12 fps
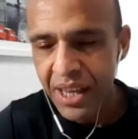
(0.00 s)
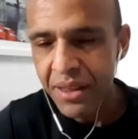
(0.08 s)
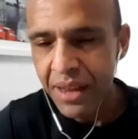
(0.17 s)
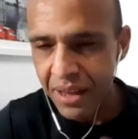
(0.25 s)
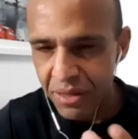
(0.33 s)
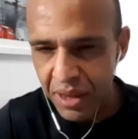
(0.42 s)

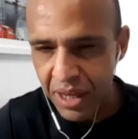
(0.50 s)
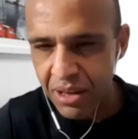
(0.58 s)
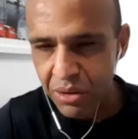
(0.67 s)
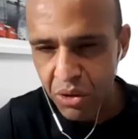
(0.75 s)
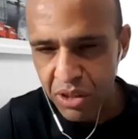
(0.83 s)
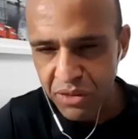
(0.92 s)
I thank,
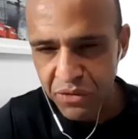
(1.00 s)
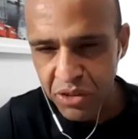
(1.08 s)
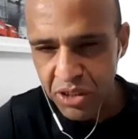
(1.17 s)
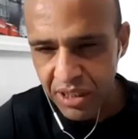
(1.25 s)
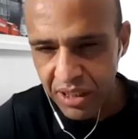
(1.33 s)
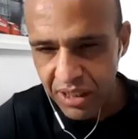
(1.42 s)
Lord, for
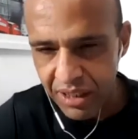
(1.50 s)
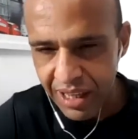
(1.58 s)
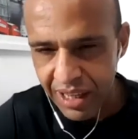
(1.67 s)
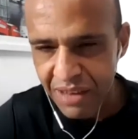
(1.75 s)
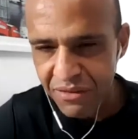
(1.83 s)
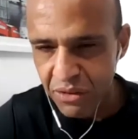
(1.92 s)
the
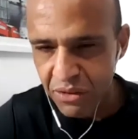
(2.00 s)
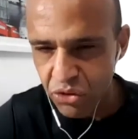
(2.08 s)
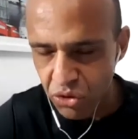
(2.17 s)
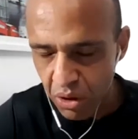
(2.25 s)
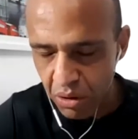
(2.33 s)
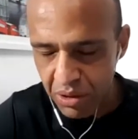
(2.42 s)
life of
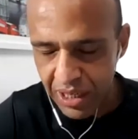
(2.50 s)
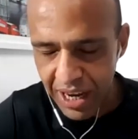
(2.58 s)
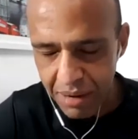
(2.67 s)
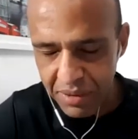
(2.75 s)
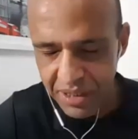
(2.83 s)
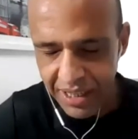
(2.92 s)
João
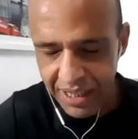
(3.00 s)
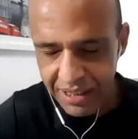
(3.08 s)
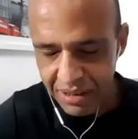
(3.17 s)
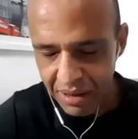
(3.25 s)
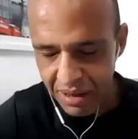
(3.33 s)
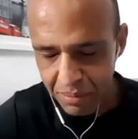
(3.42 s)
Guilherme
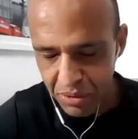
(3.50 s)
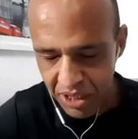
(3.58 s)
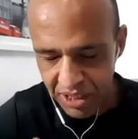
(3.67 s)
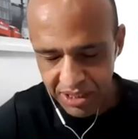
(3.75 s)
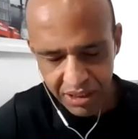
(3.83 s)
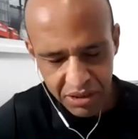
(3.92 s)
that brought
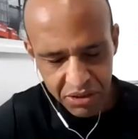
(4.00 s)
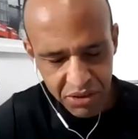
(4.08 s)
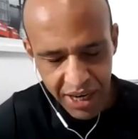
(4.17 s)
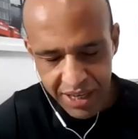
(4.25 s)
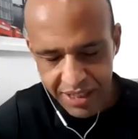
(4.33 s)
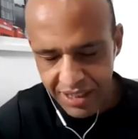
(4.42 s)
us a
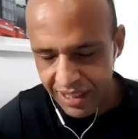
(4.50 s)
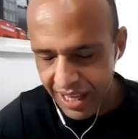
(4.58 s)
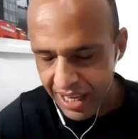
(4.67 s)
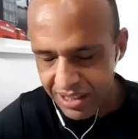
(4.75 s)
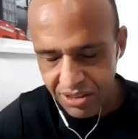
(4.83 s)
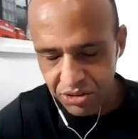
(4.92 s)
great
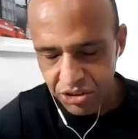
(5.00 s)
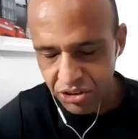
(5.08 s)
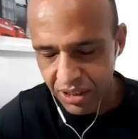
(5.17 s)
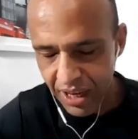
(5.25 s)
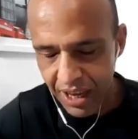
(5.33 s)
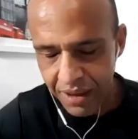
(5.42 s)
lesson
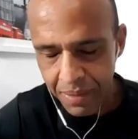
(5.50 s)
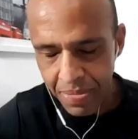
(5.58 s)
today.